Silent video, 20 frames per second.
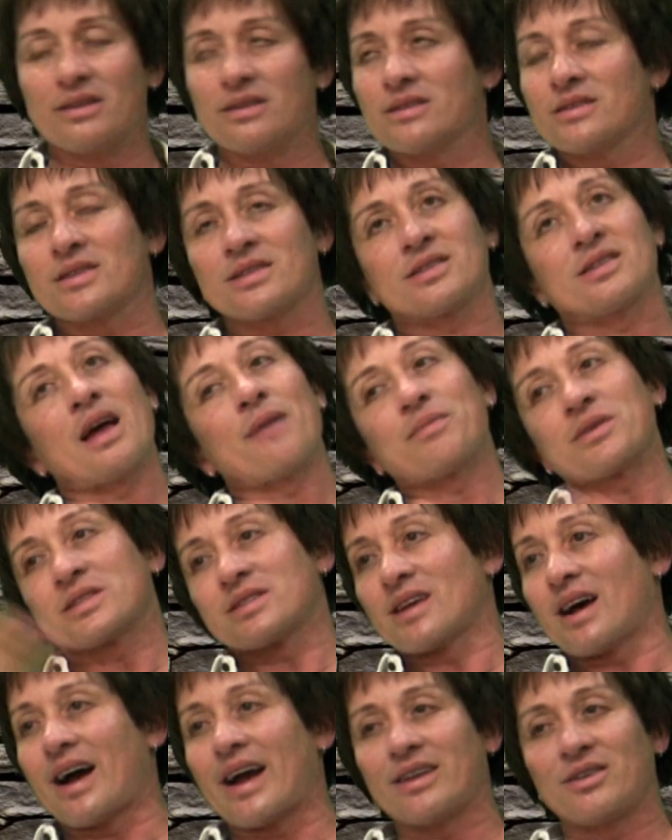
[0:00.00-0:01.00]
step
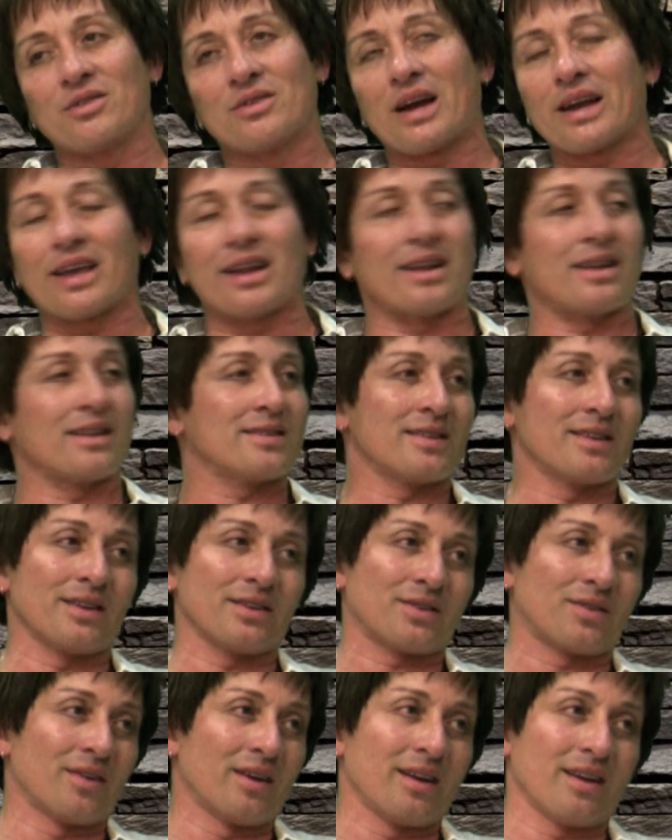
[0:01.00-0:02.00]
aside. Do not get in this
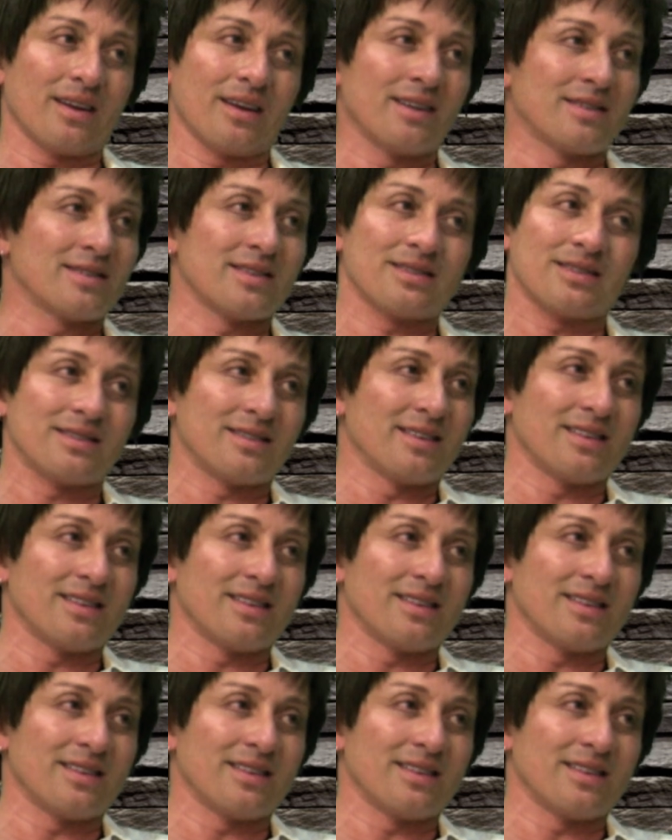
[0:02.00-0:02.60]
industry. It's just.